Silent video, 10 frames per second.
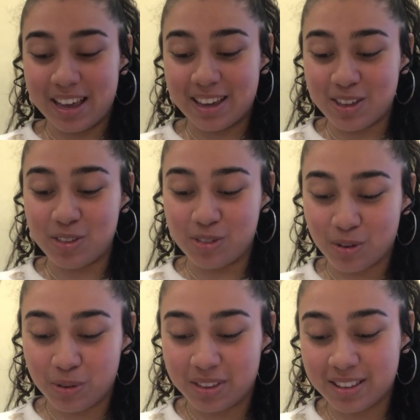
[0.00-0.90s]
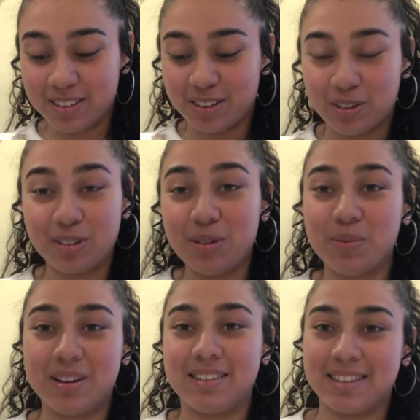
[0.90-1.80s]
I can show you. That's literally
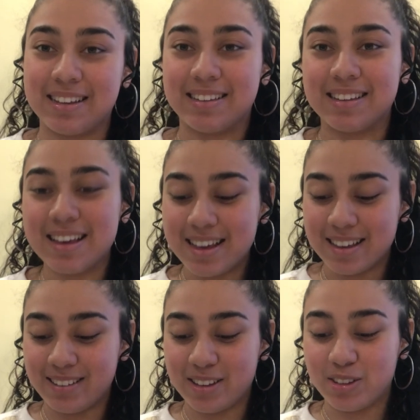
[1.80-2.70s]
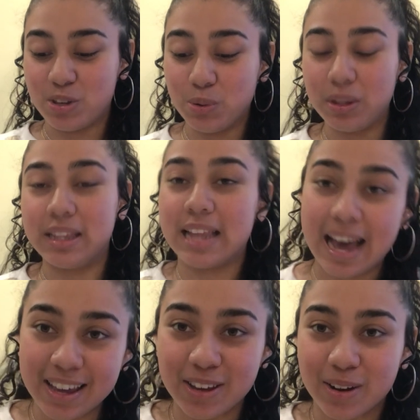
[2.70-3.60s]
what it says. It says, you
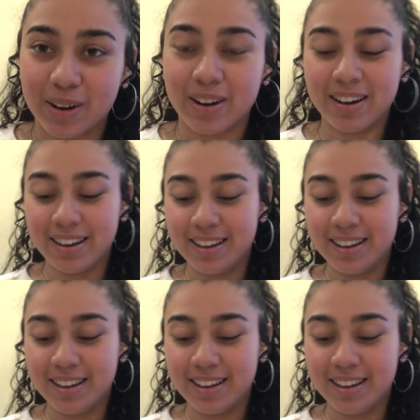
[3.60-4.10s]
liar.